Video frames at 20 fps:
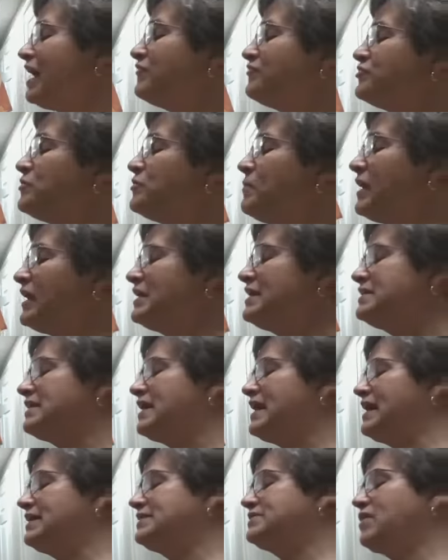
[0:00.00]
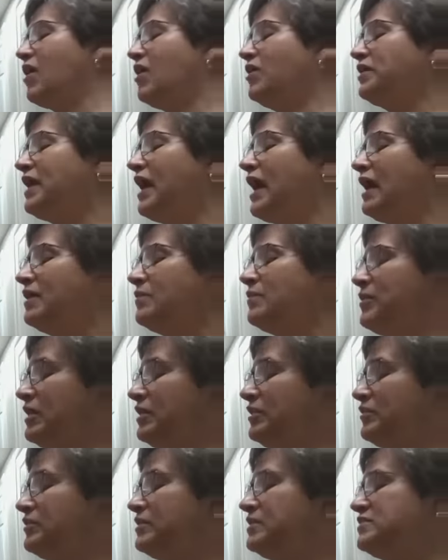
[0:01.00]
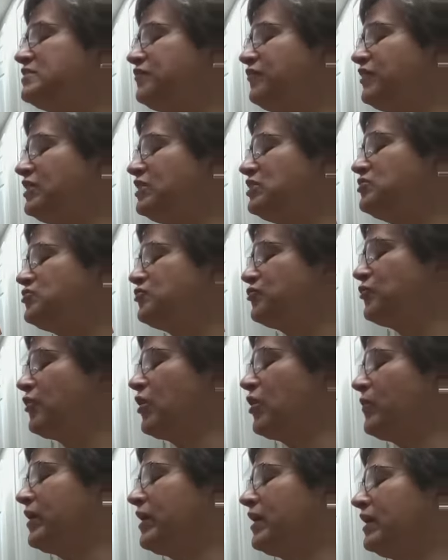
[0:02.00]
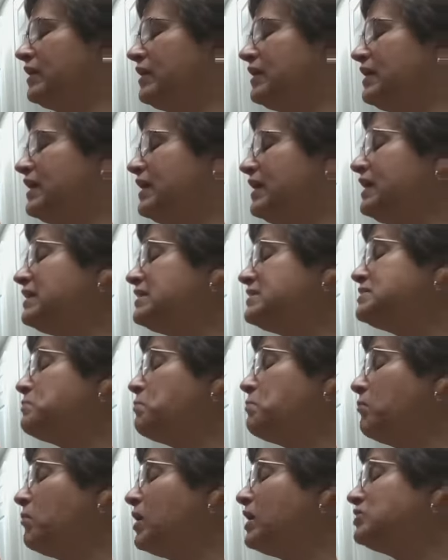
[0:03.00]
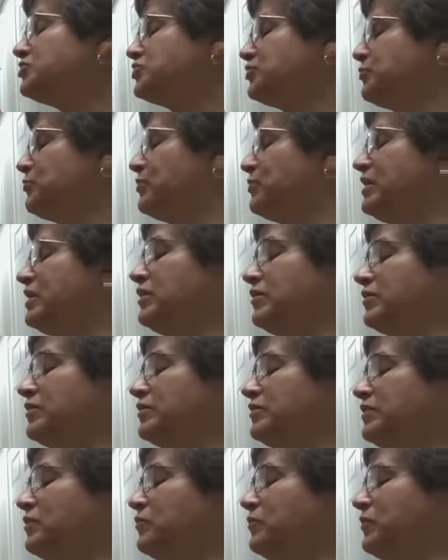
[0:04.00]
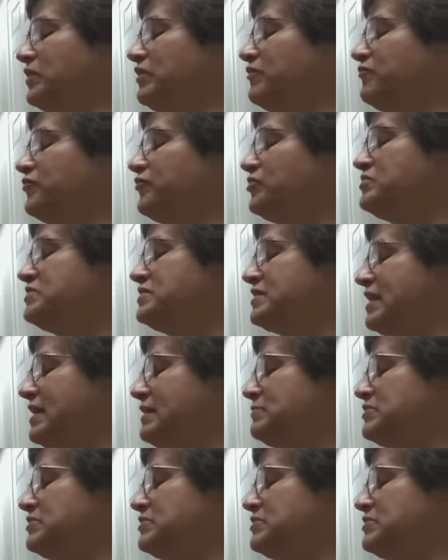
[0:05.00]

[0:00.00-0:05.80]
After many days, our caterpillar is finished growing. It is much bigger than when it first came